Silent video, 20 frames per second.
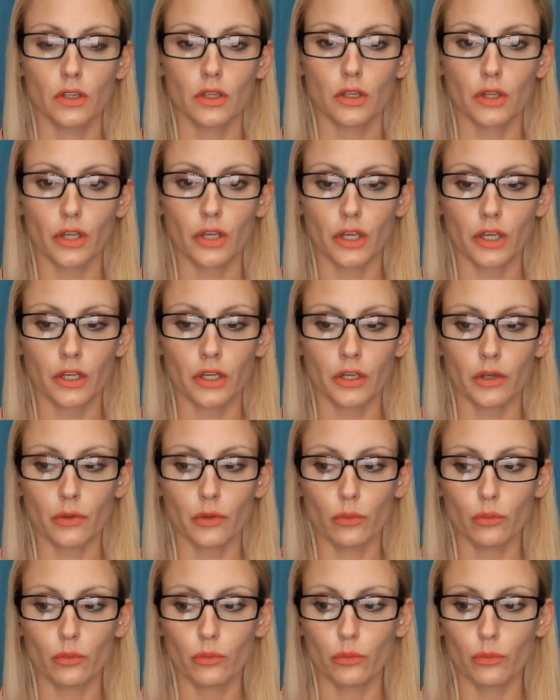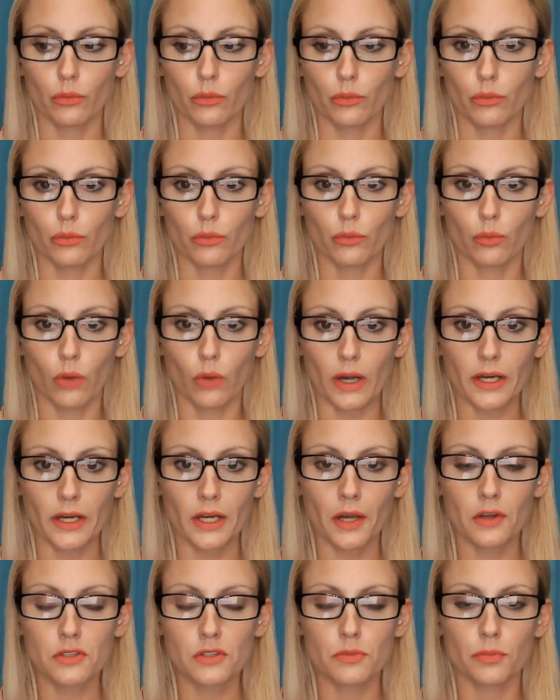a White
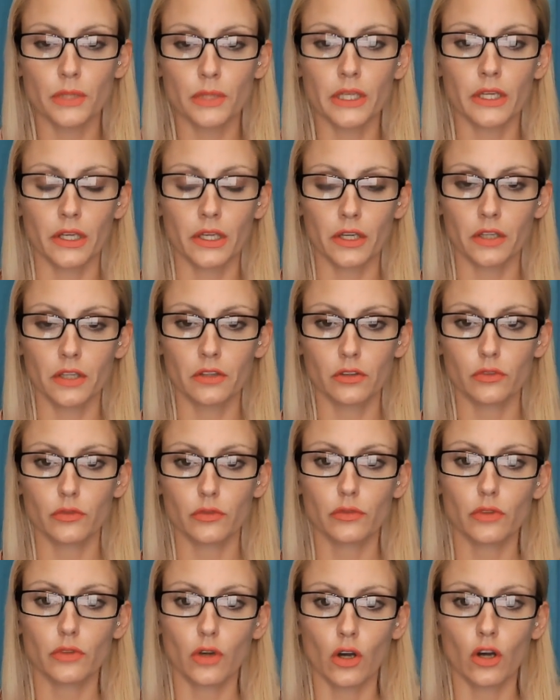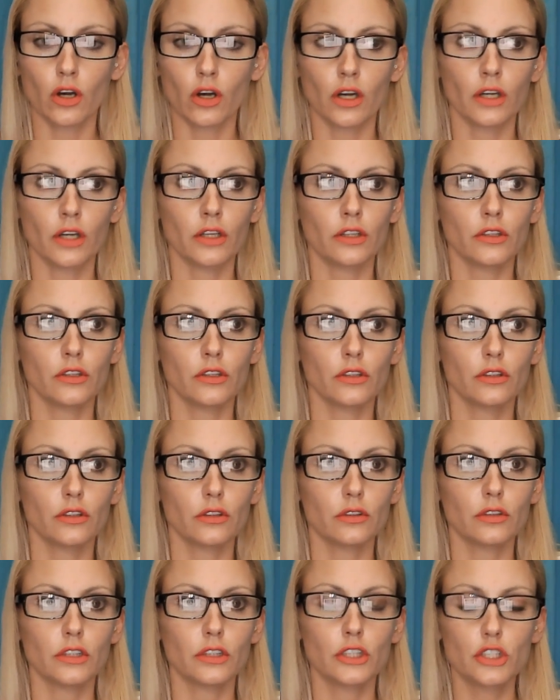House meeting on
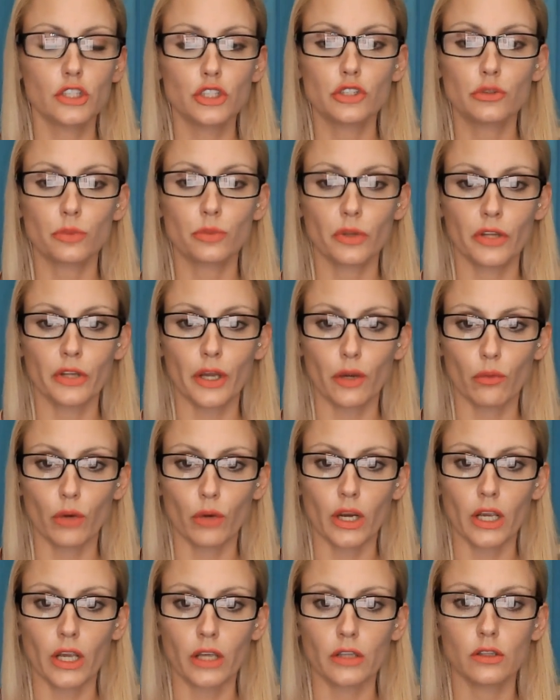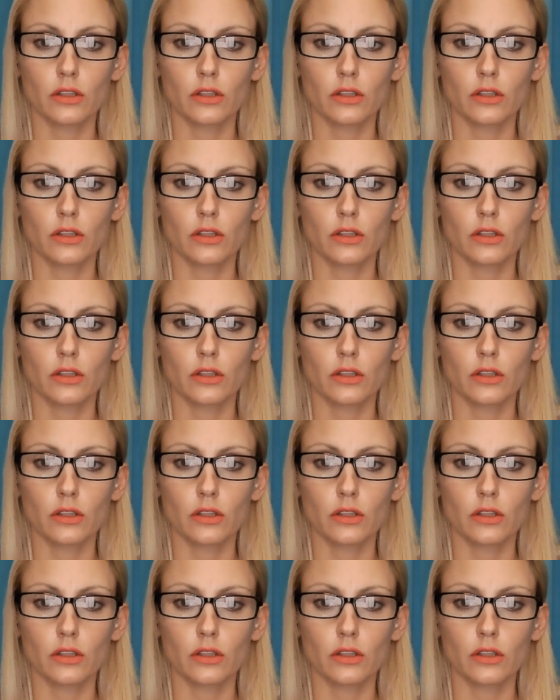issues with Iran,